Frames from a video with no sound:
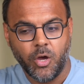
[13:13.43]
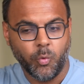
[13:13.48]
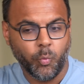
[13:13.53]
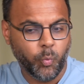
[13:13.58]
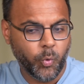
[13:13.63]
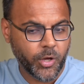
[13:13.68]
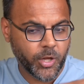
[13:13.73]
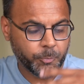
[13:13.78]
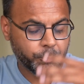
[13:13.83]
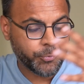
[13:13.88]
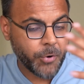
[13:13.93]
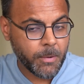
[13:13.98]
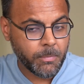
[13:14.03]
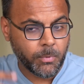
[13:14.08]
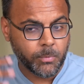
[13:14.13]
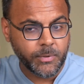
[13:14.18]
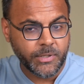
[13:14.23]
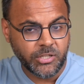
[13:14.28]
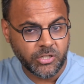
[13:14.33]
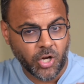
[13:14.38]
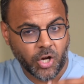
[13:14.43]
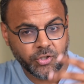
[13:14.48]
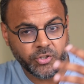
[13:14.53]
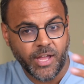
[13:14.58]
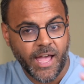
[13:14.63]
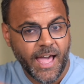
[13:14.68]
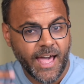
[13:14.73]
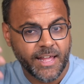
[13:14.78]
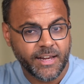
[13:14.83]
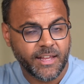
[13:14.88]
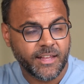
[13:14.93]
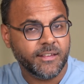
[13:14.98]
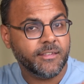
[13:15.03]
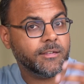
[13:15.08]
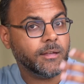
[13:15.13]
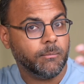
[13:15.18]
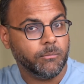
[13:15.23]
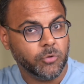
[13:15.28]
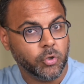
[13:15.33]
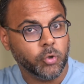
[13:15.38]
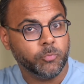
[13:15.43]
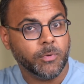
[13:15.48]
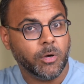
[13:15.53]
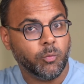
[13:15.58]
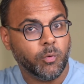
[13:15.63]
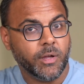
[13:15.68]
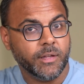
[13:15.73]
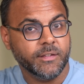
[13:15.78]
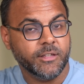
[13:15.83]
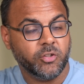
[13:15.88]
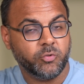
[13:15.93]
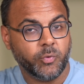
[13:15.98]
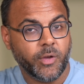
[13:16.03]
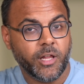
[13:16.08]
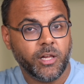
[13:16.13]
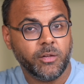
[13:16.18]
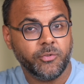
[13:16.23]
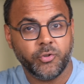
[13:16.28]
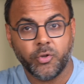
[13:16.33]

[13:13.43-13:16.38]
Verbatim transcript: We'll probably start to add in some Luma ones as well,